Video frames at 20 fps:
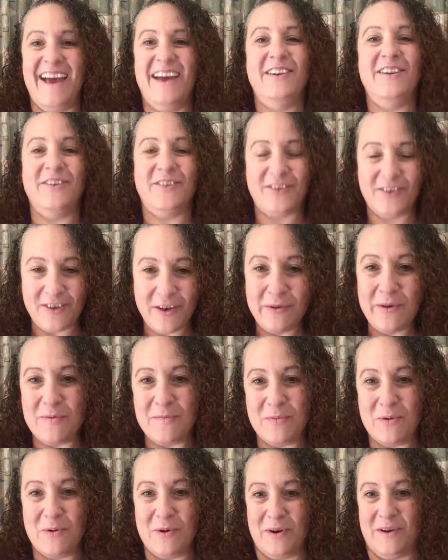and it's so
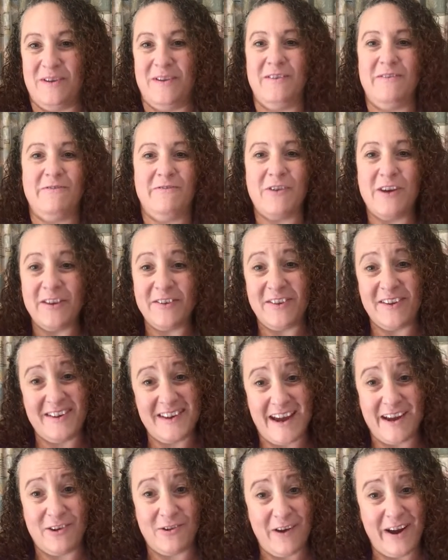important for us to
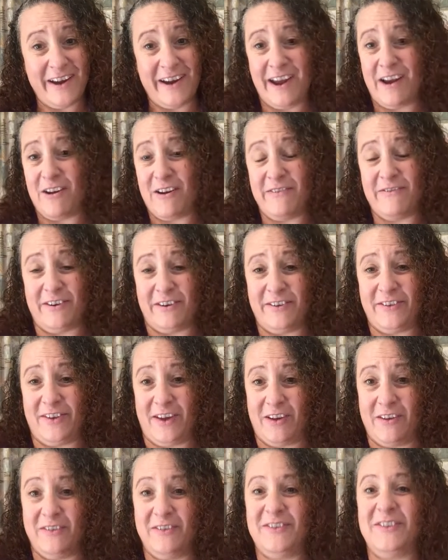take great care of
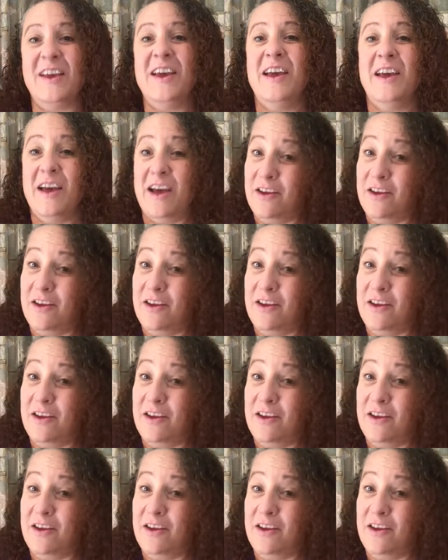ourselves